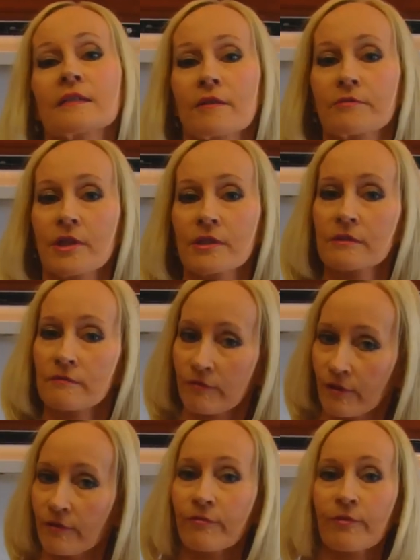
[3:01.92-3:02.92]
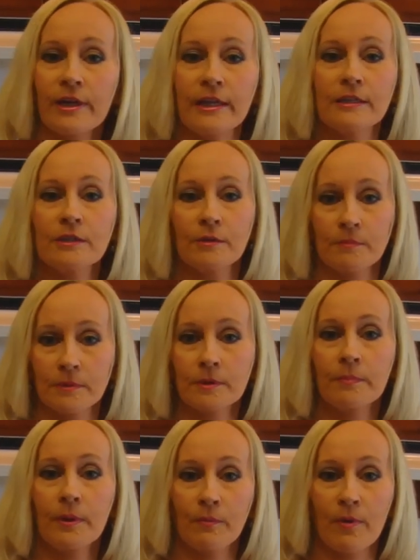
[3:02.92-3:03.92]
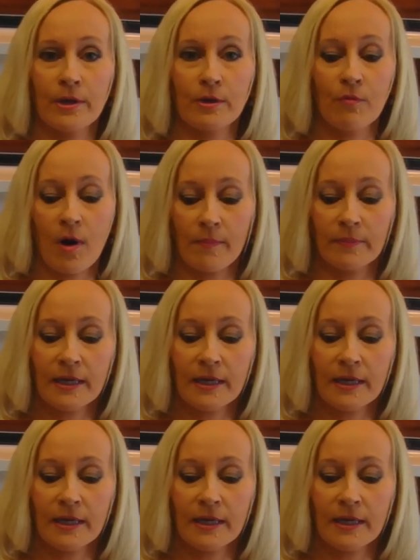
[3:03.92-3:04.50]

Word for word: So just feel free to put what you want.